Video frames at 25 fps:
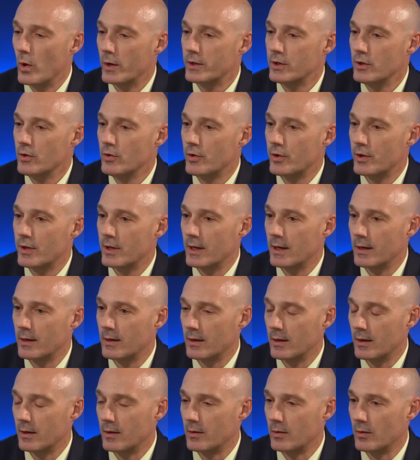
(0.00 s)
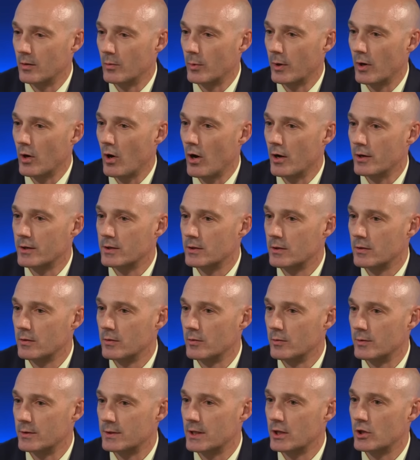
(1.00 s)
What do you think in regards
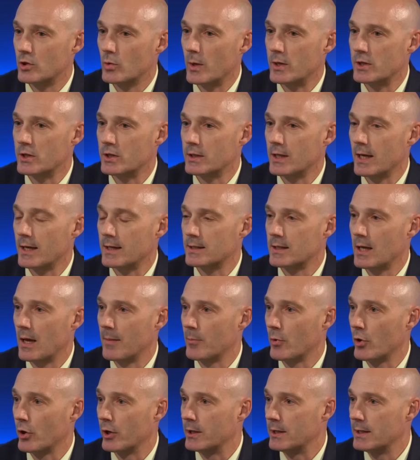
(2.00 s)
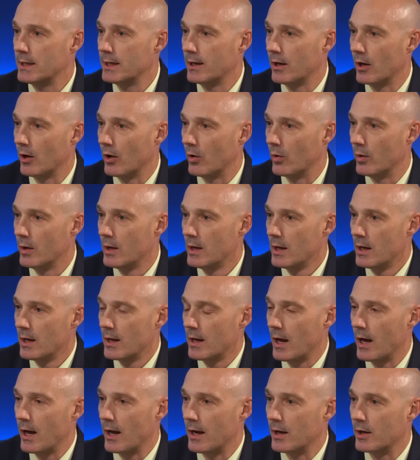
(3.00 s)
to situations like San Bernardino
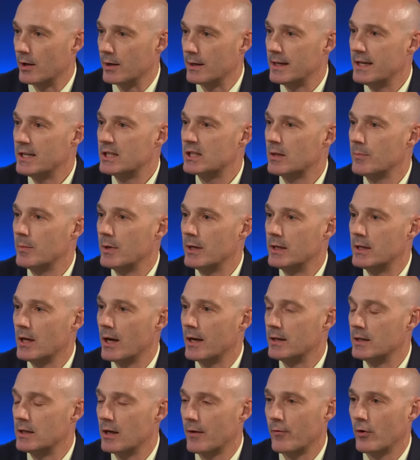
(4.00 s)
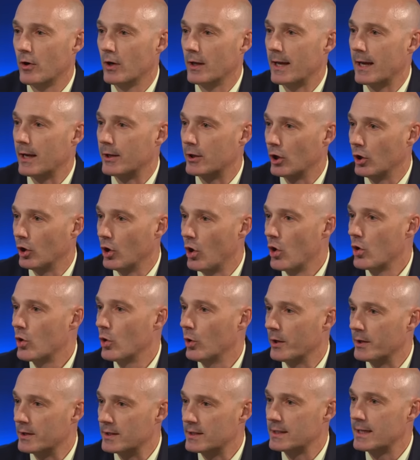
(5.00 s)
uh, needs to be done differently at the
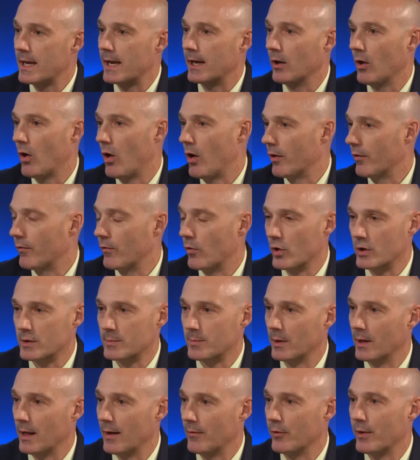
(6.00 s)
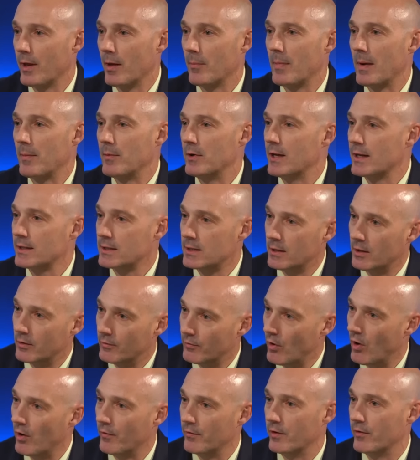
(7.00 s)
local and state law enforcement level that maybe doesn't
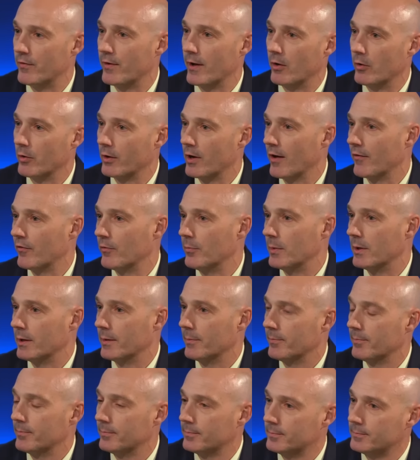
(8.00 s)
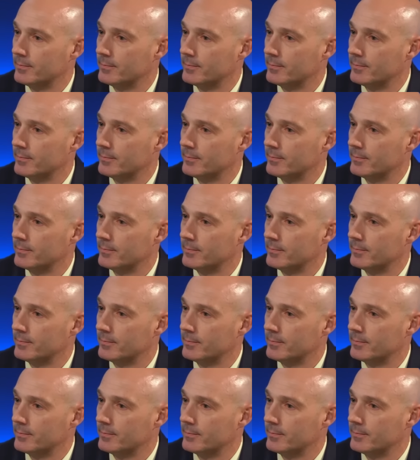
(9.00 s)
involve the federal government?